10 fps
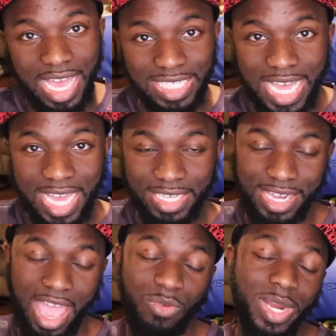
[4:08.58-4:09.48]
lied.
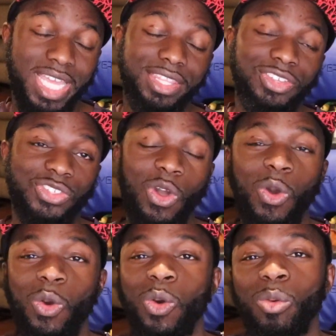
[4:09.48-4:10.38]
I read this
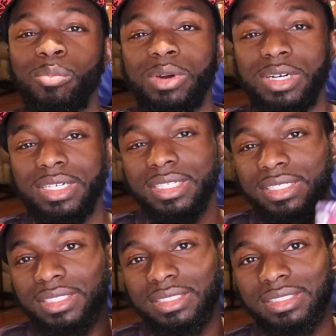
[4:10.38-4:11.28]
whole book.
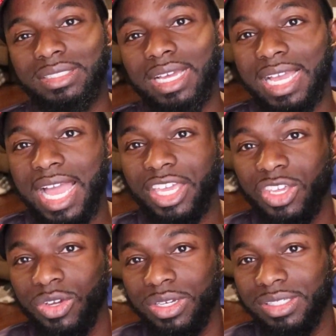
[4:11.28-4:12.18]
I got
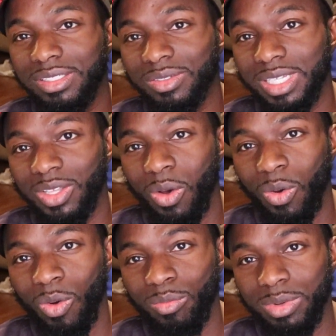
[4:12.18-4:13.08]
curious. I read the
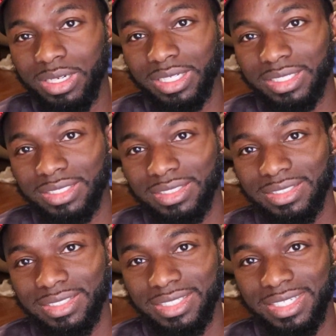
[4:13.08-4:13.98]
whole book
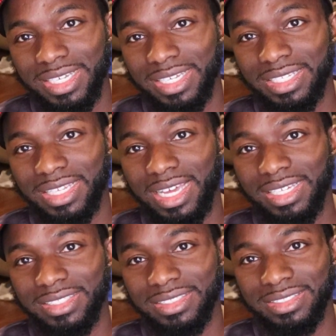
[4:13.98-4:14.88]
in like
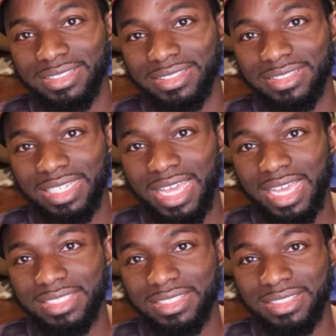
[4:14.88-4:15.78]

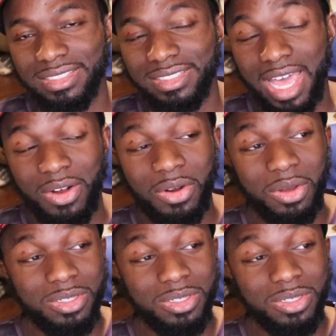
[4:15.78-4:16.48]
I don't know.